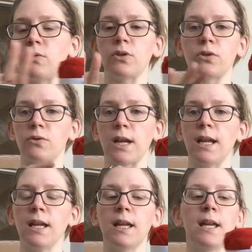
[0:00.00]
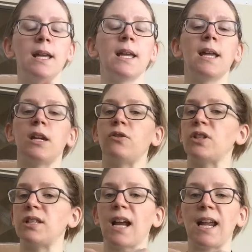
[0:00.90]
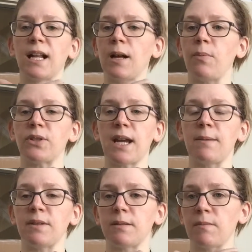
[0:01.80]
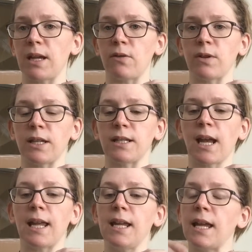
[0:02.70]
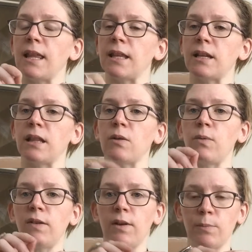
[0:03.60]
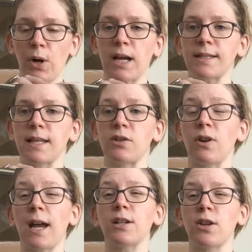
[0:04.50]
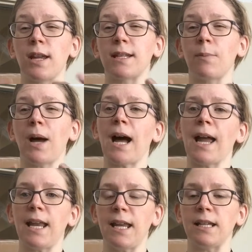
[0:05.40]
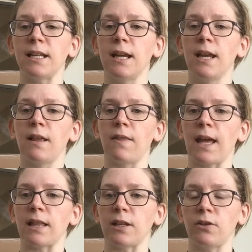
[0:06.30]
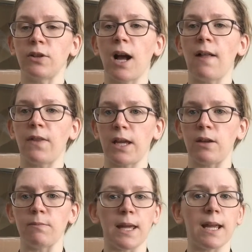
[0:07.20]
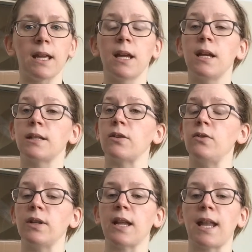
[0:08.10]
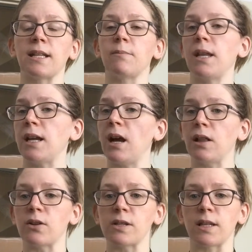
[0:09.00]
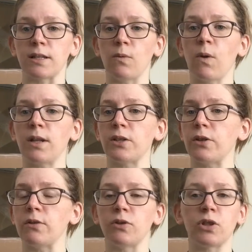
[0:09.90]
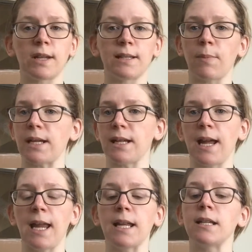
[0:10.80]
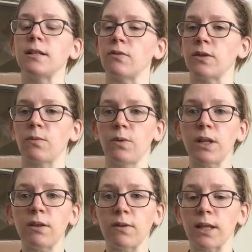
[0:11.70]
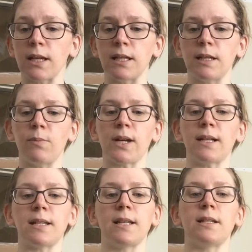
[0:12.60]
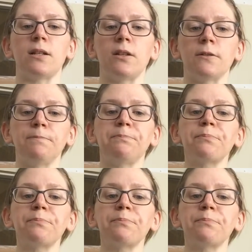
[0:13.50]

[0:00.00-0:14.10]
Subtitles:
string. You just tie it a couple times, make it really tight, and then in the weaving process, you'll actually end up hiding that little knot that you make. So you can add as many colors as you want to just by tying it. So it's a really easy process to do.